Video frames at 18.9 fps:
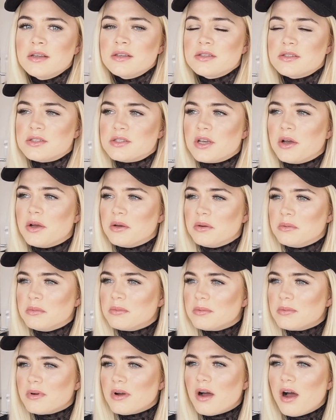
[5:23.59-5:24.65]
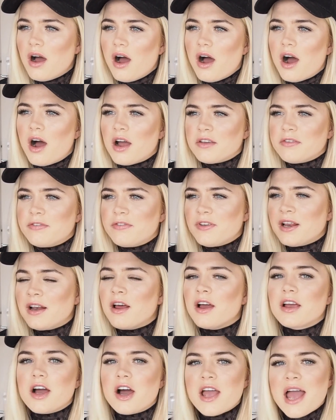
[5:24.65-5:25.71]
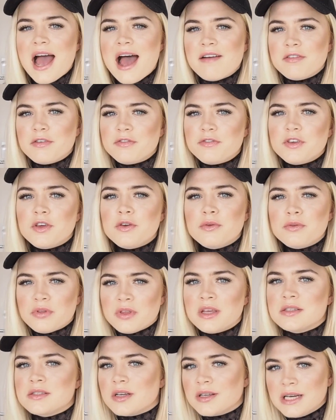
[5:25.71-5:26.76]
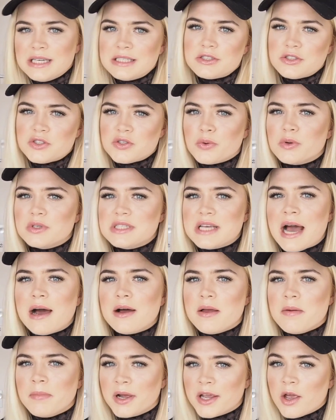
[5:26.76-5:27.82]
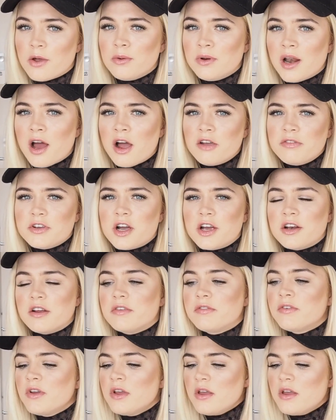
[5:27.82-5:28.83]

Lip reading: So I feel like I have a few things I need to sort out in my own life, kind of